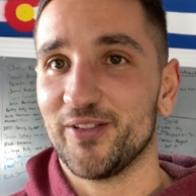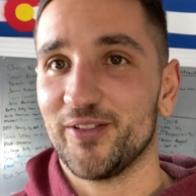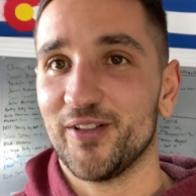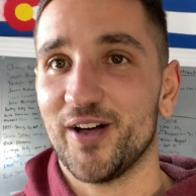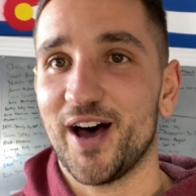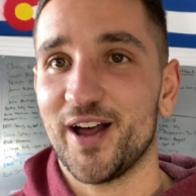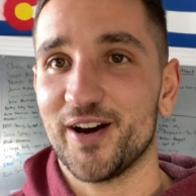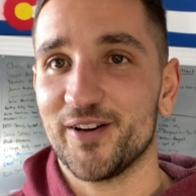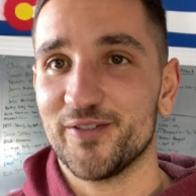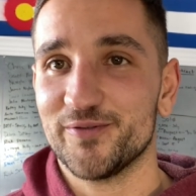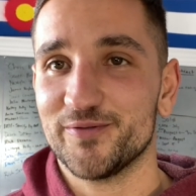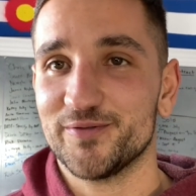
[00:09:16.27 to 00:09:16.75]

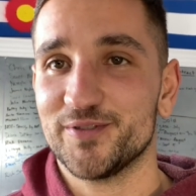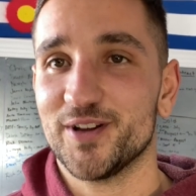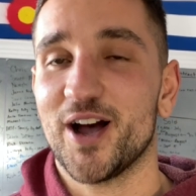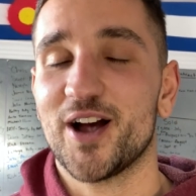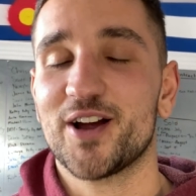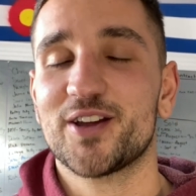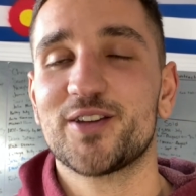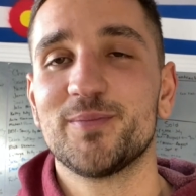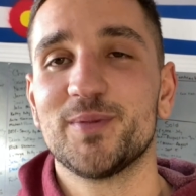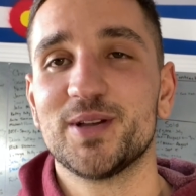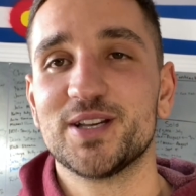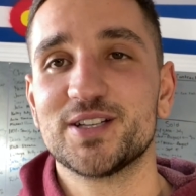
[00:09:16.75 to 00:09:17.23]
lot of
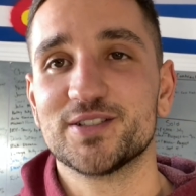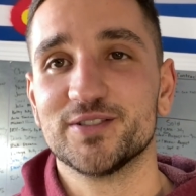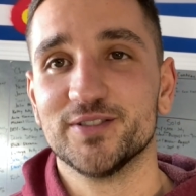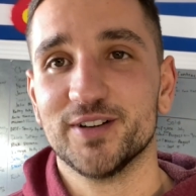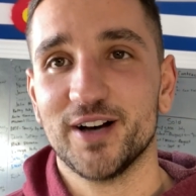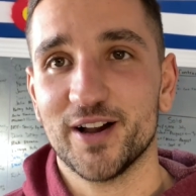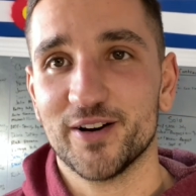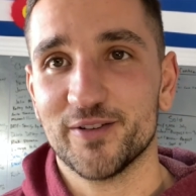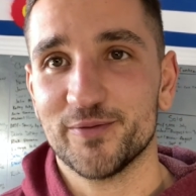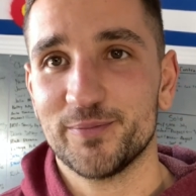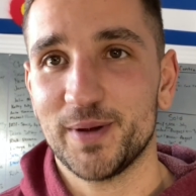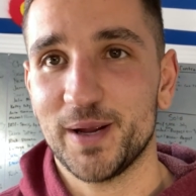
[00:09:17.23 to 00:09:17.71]
documents, a
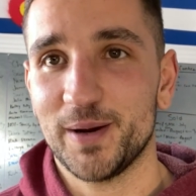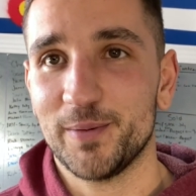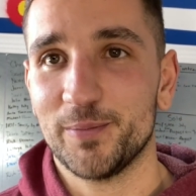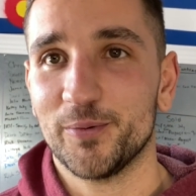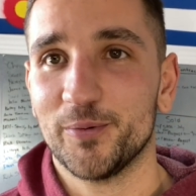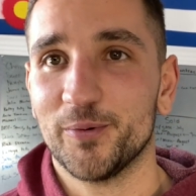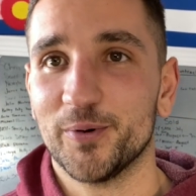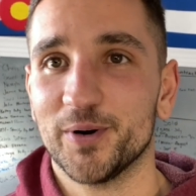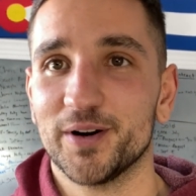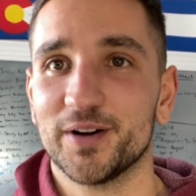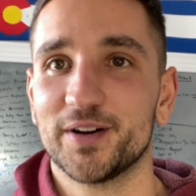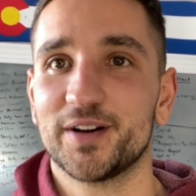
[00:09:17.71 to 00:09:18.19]
lot of
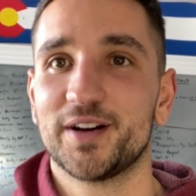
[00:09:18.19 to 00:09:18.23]
paperwork.